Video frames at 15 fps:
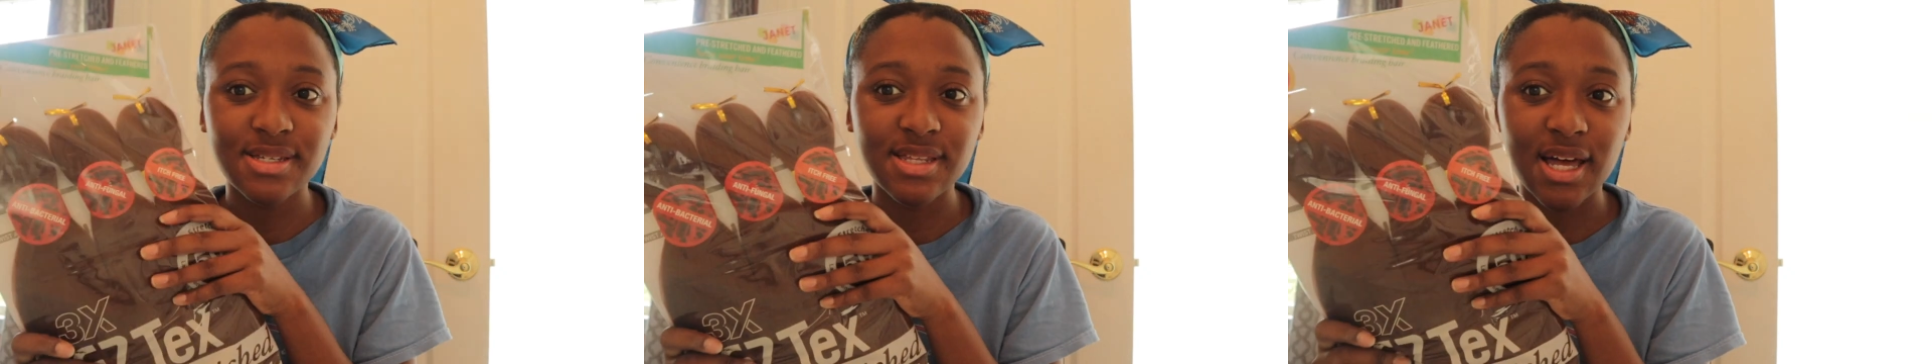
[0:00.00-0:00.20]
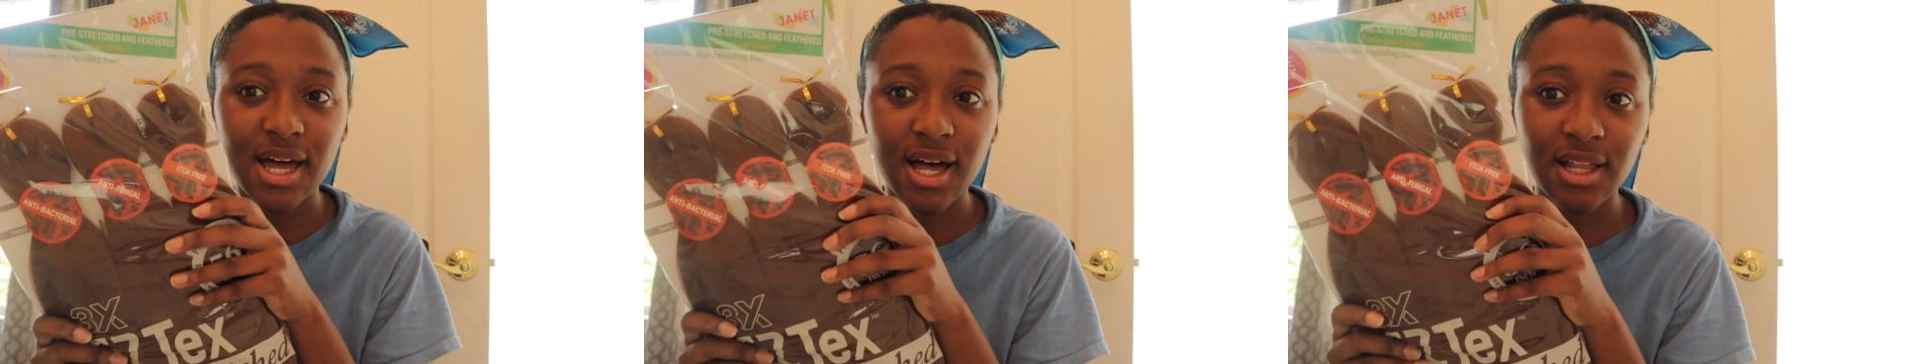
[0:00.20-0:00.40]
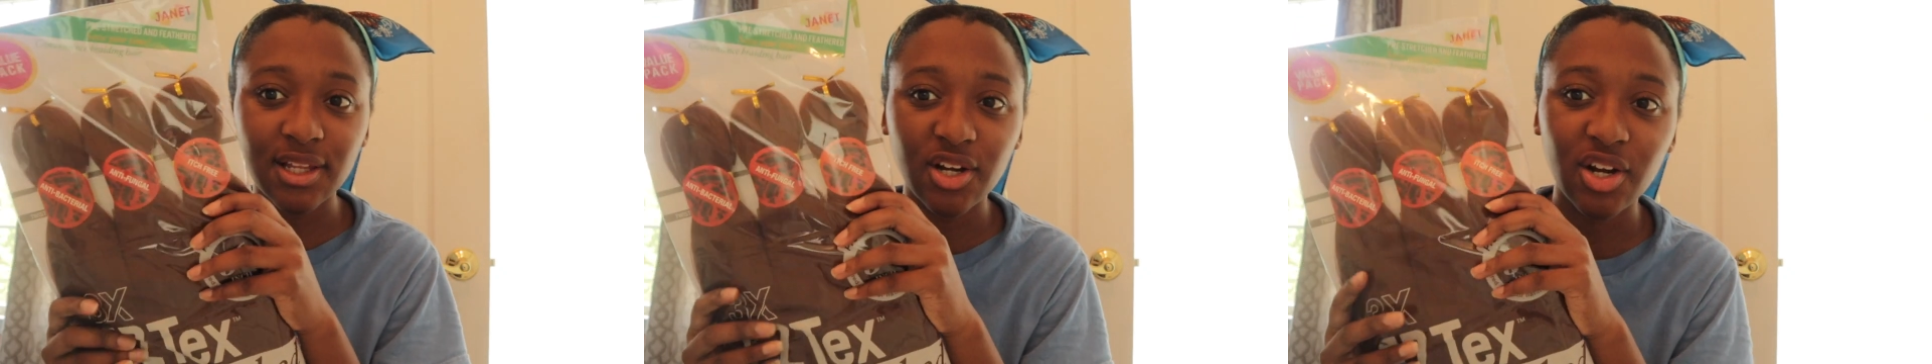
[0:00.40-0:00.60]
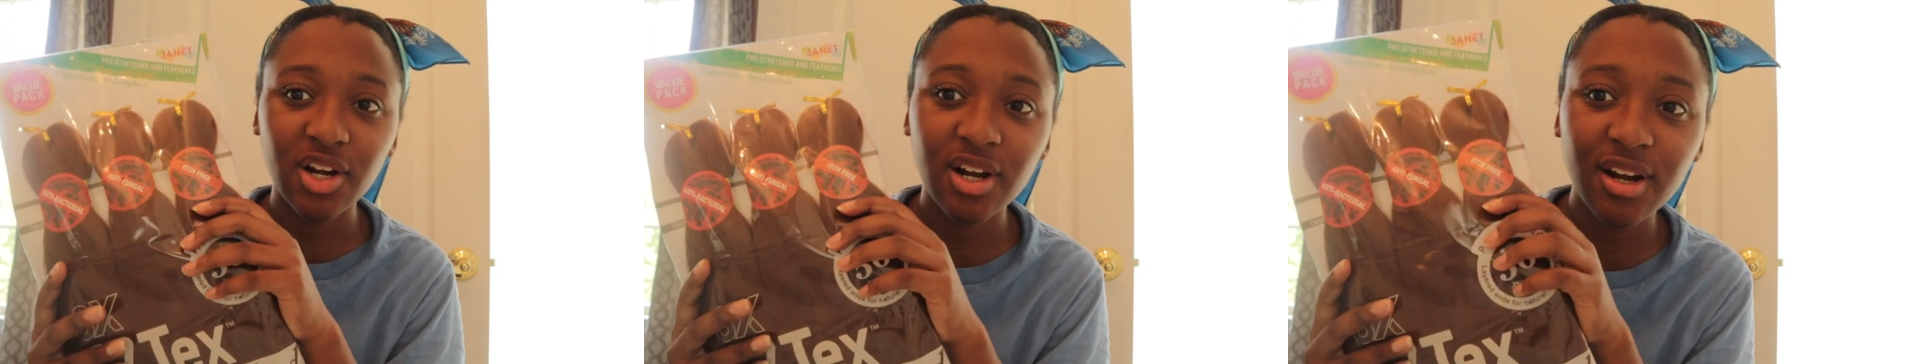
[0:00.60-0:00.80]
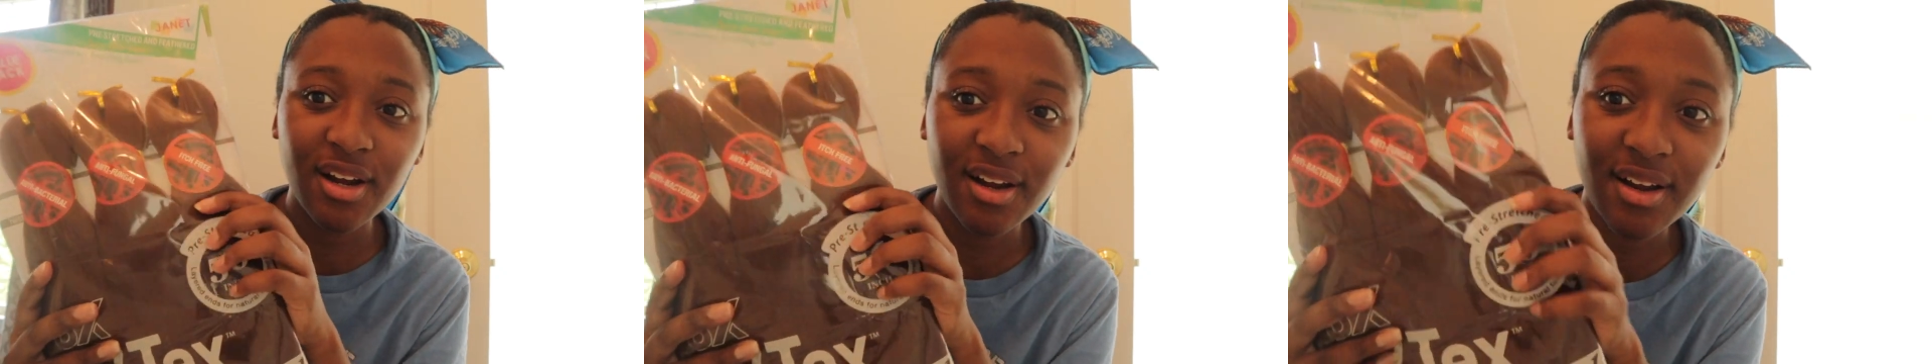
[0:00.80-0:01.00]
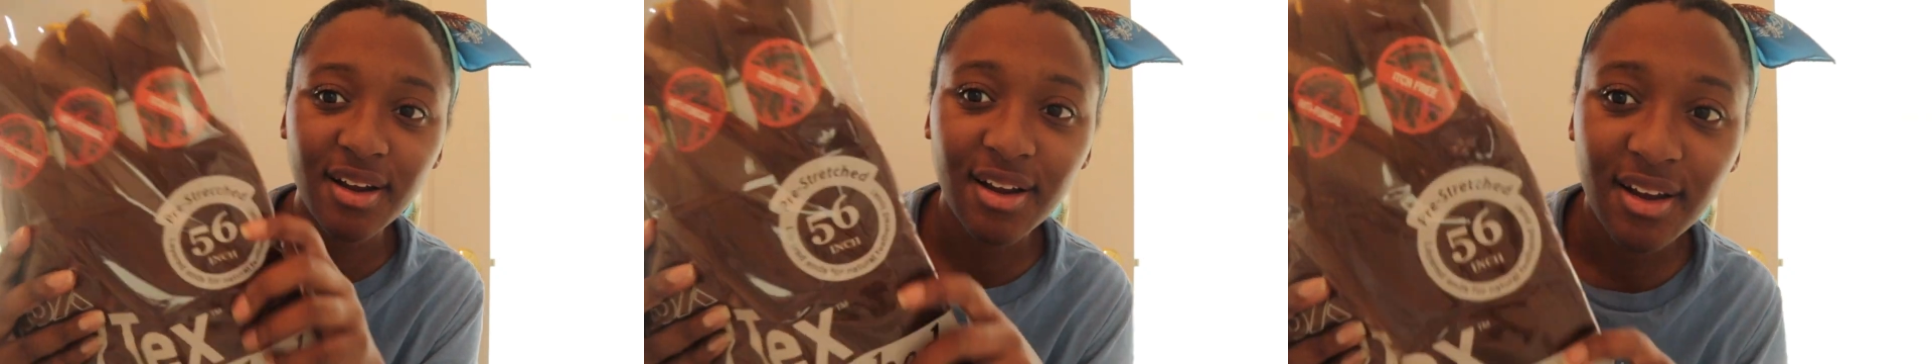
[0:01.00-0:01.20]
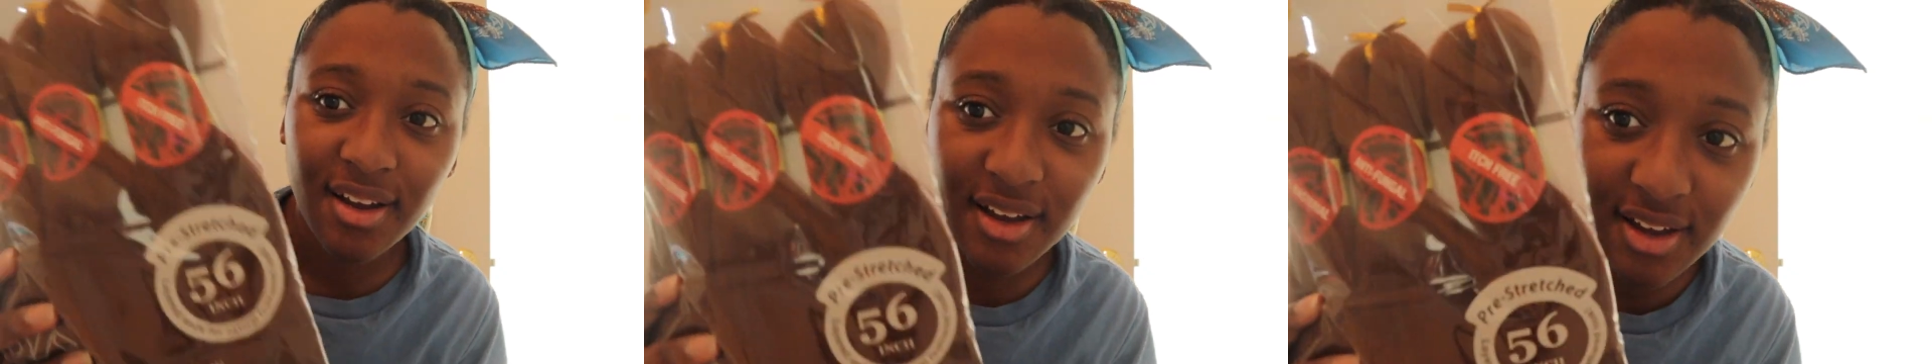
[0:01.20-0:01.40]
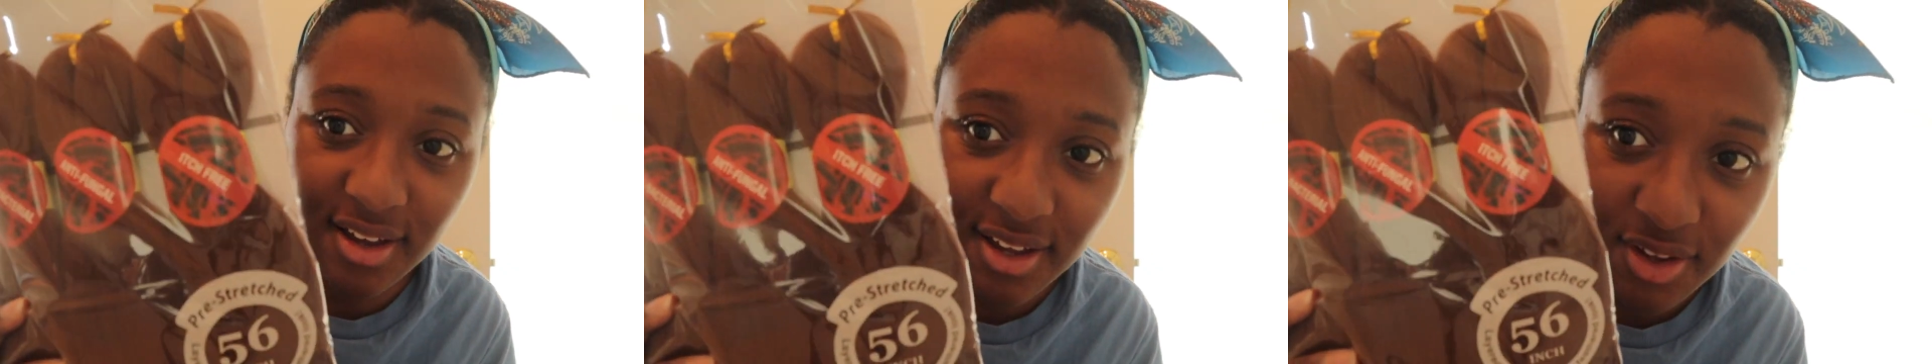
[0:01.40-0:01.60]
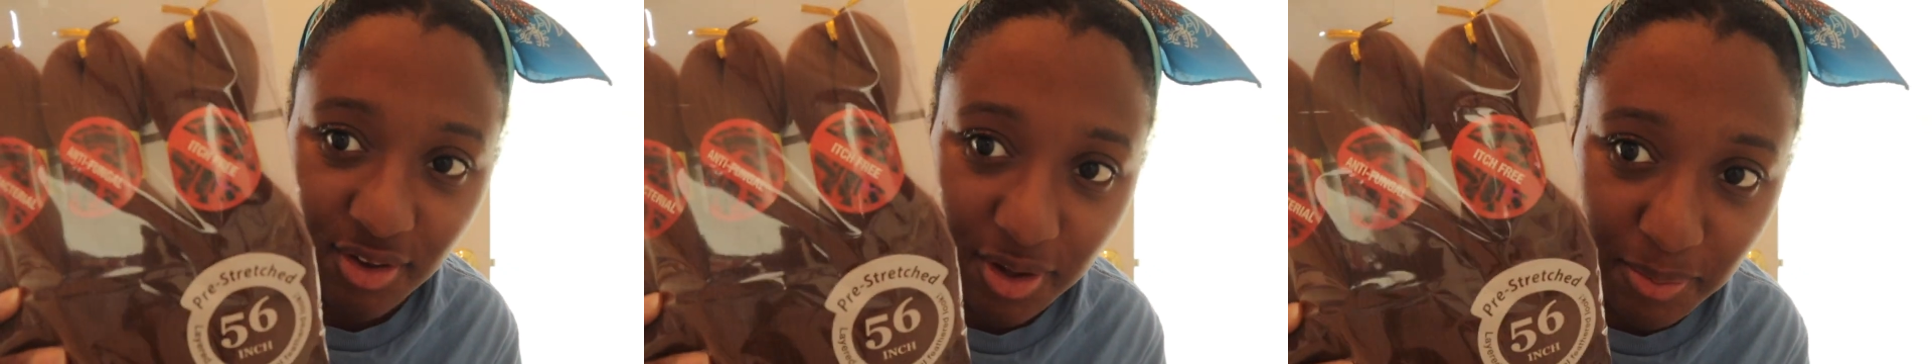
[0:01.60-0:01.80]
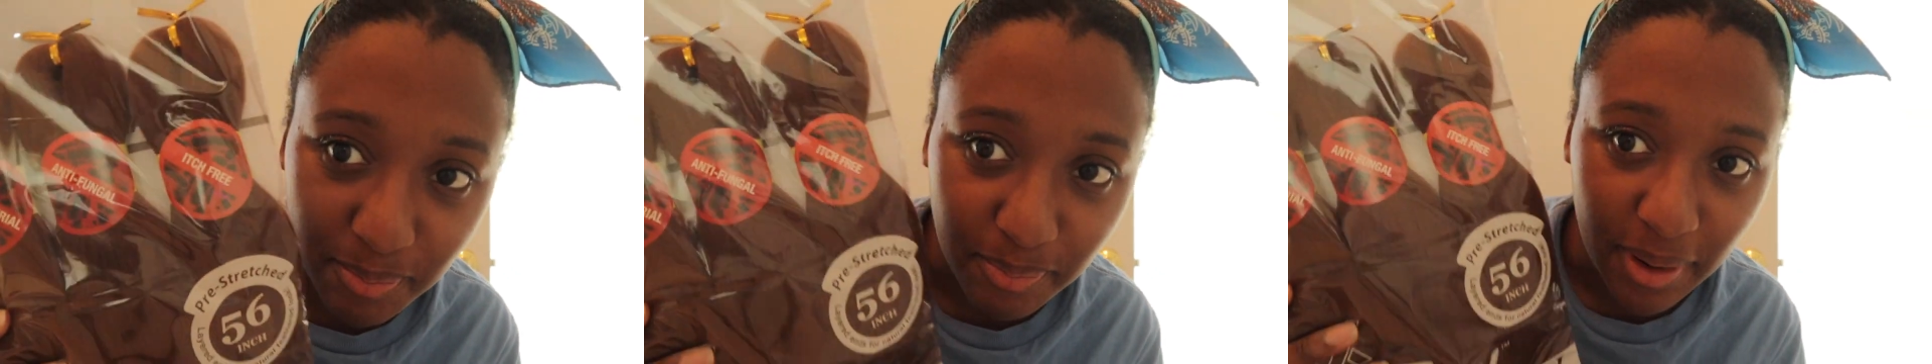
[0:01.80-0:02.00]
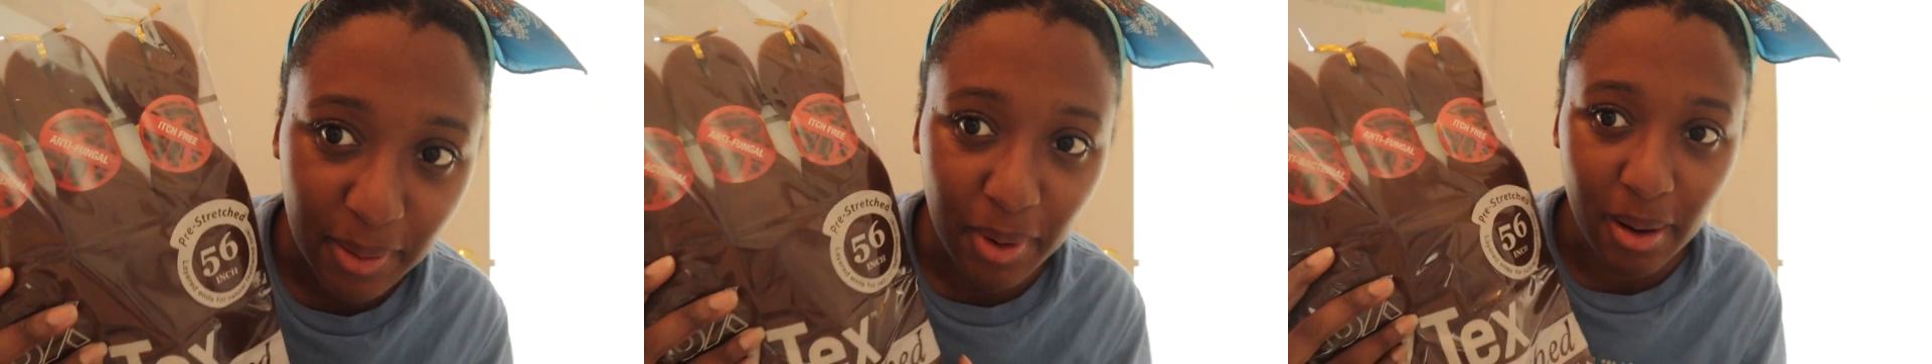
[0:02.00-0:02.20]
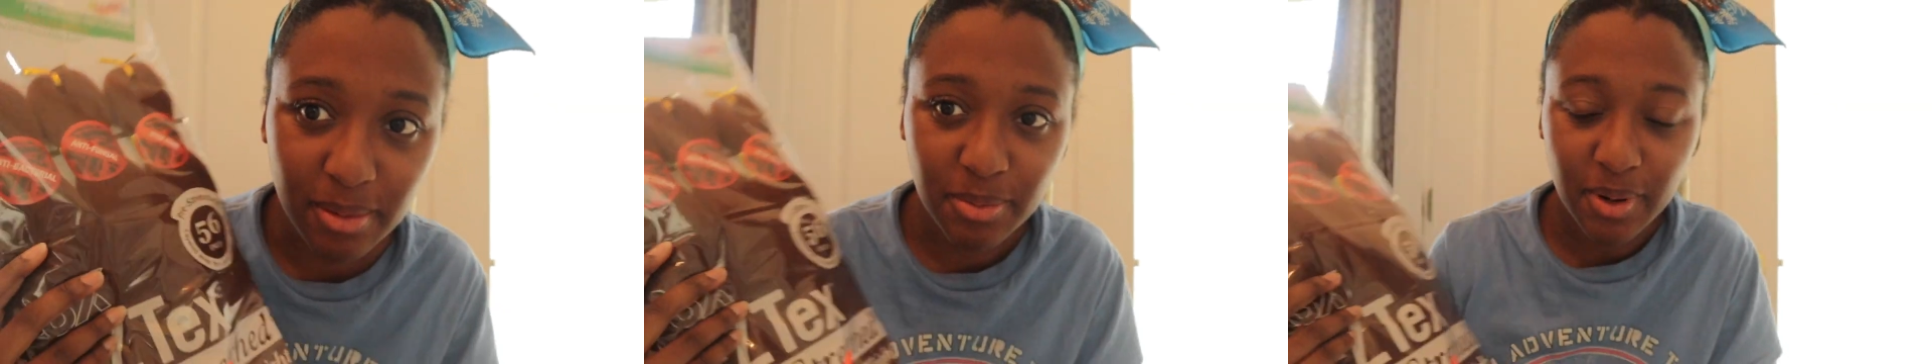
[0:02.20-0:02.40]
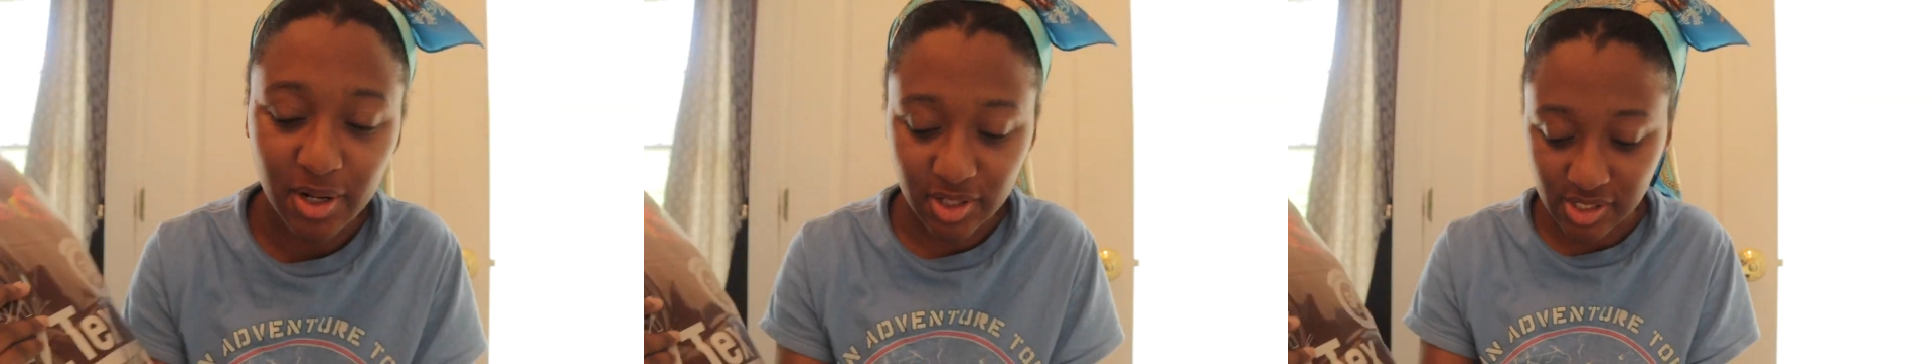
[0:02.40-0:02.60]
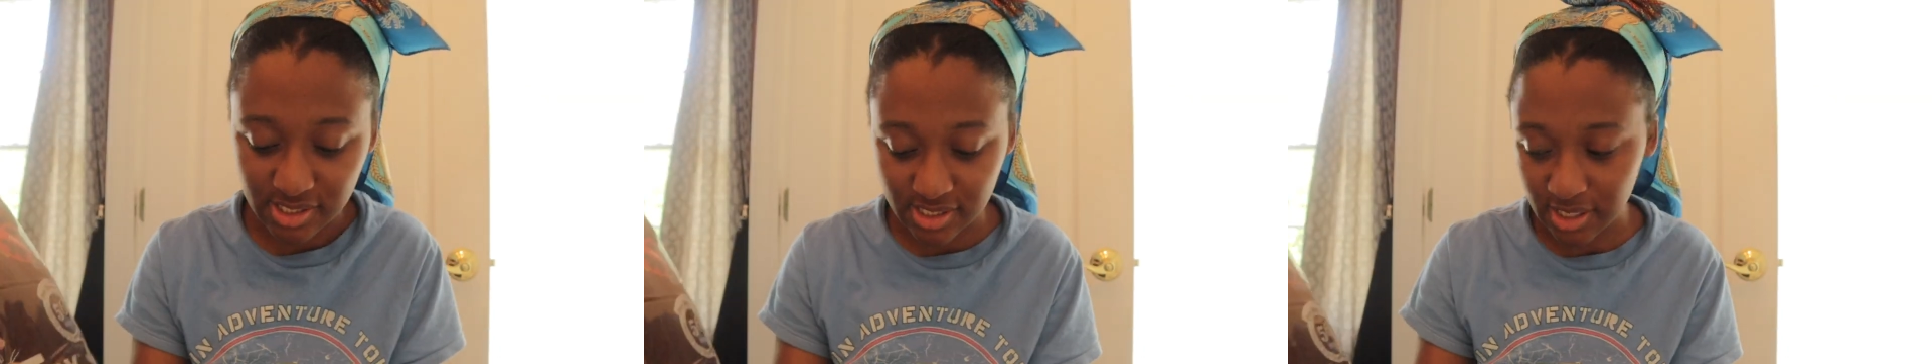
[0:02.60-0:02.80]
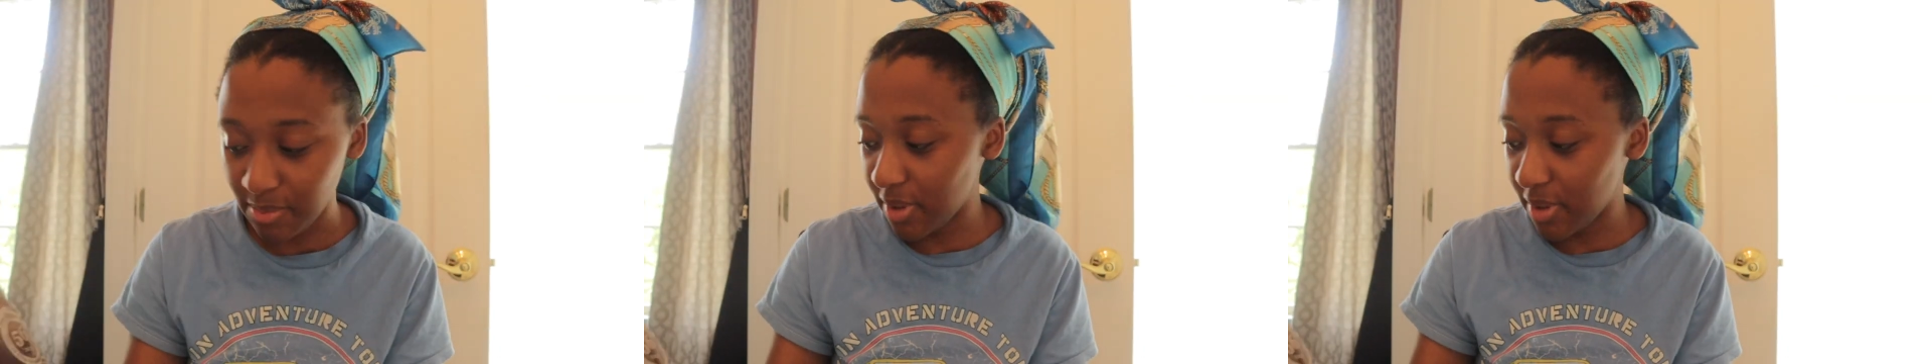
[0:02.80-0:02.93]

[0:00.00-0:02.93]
is the color. You can probably barely see,